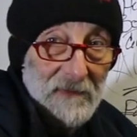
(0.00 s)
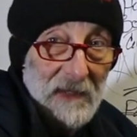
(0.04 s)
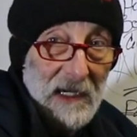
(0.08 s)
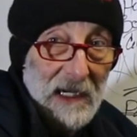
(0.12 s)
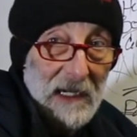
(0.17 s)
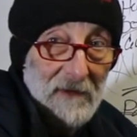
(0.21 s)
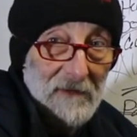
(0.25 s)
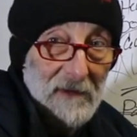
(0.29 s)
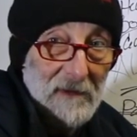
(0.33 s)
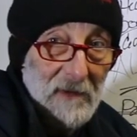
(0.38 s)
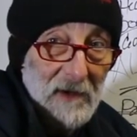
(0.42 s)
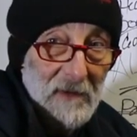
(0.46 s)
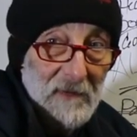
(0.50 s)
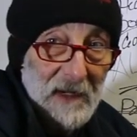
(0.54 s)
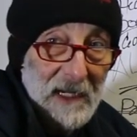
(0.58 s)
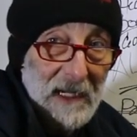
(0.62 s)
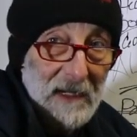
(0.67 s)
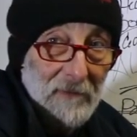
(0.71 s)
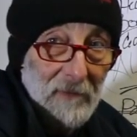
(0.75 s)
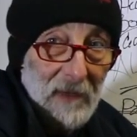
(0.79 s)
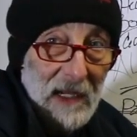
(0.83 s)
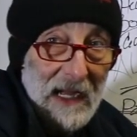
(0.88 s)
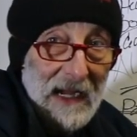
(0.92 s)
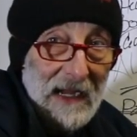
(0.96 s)
Many of them are
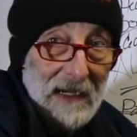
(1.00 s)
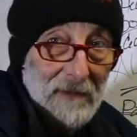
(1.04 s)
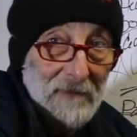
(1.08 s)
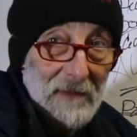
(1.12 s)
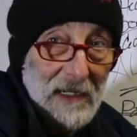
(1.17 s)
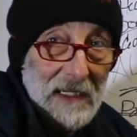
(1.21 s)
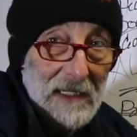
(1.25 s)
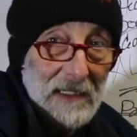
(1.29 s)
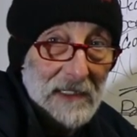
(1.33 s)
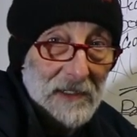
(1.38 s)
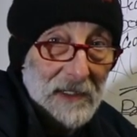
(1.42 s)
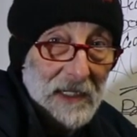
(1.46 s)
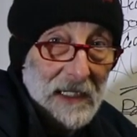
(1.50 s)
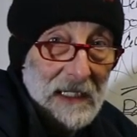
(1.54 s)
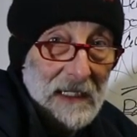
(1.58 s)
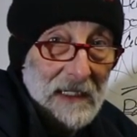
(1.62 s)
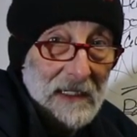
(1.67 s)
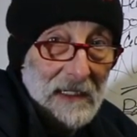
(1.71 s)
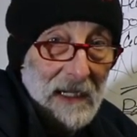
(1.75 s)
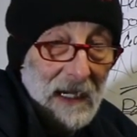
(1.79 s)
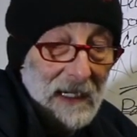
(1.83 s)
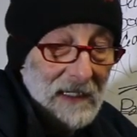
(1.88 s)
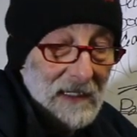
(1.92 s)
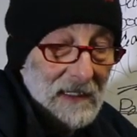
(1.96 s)
being blackmailed.
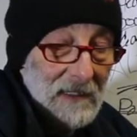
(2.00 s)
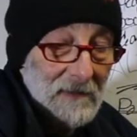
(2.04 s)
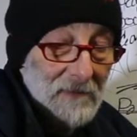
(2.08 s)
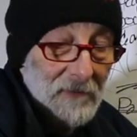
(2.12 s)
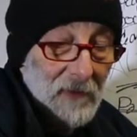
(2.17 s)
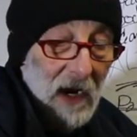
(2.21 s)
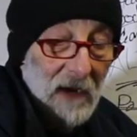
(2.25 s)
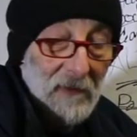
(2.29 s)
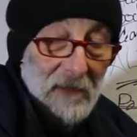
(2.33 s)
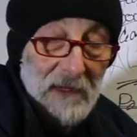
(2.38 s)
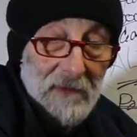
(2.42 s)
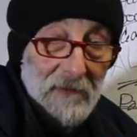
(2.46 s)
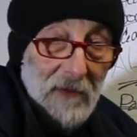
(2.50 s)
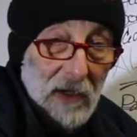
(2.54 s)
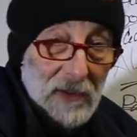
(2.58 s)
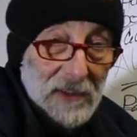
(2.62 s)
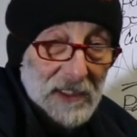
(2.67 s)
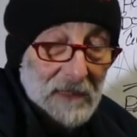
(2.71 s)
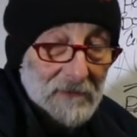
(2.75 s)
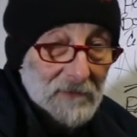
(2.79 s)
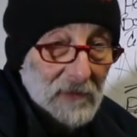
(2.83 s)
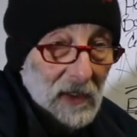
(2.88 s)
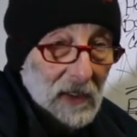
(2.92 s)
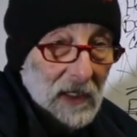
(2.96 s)
Probably
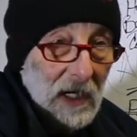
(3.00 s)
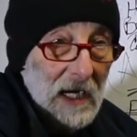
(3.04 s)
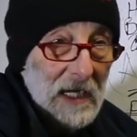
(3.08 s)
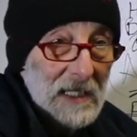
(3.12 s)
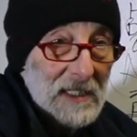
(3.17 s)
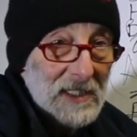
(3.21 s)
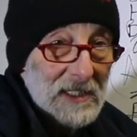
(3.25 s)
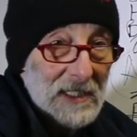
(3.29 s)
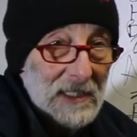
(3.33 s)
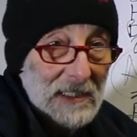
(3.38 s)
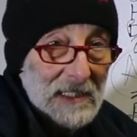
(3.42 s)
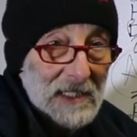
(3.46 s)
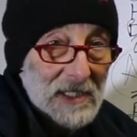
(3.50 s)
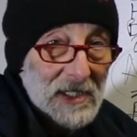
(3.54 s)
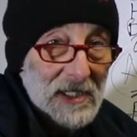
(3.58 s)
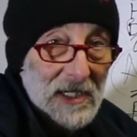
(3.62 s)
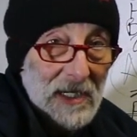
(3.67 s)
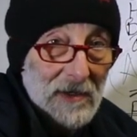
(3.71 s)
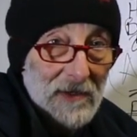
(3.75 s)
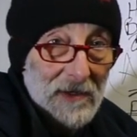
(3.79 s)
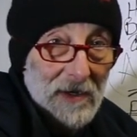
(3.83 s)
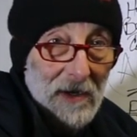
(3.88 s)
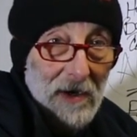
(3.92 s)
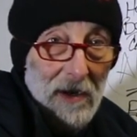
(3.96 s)
most of them are constantly
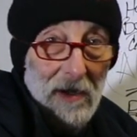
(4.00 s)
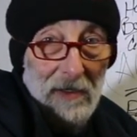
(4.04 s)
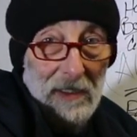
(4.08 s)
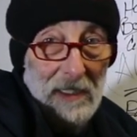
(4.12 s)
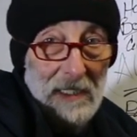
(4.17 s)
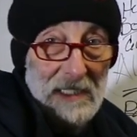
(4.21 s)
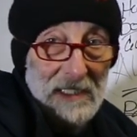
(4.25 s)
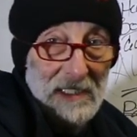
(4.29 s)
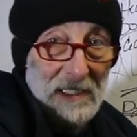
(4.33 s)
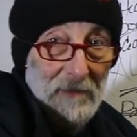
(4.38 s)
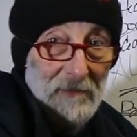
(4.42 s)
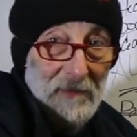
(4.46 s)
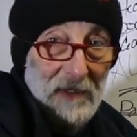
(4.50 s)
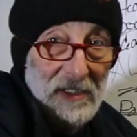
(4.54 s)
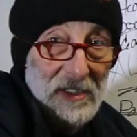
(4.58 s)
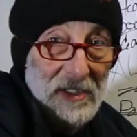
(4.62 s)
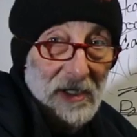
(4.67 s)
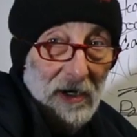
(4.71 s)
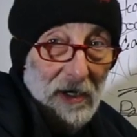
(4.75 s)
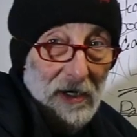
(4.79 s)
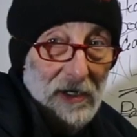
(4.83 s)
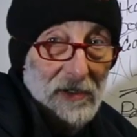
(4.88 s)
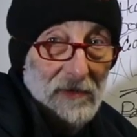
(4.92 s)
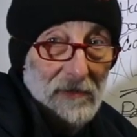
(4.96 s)
stoned on all kinds of
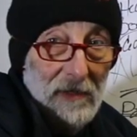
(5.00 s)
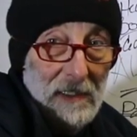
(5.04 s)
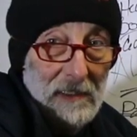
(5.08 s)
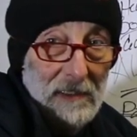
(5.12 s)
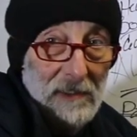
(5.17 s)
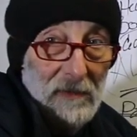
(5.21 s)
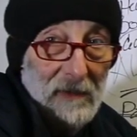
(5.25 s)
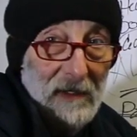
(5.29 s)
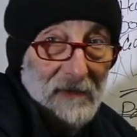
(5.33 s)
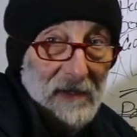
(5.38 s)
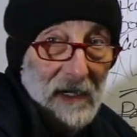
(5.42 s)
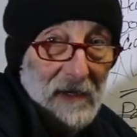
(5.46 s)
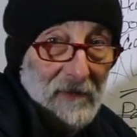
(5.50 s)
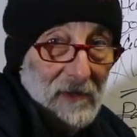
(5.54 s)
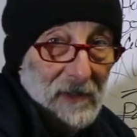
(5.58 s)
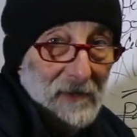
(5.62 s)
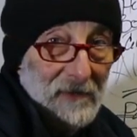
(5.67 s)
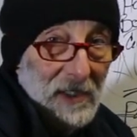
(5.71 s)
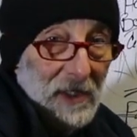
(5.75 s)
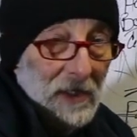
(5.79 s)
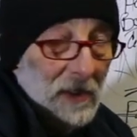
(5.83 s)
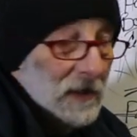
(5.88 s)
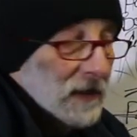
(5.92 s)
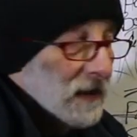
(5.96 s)
bizarre drugs we've never
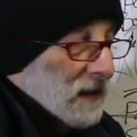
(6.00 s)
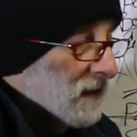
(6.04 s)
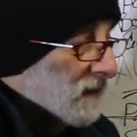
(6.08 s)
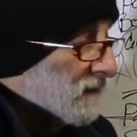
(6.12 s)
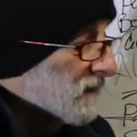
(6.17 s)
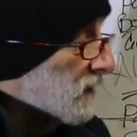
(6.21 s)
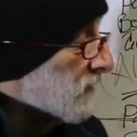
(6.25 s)
even heard of.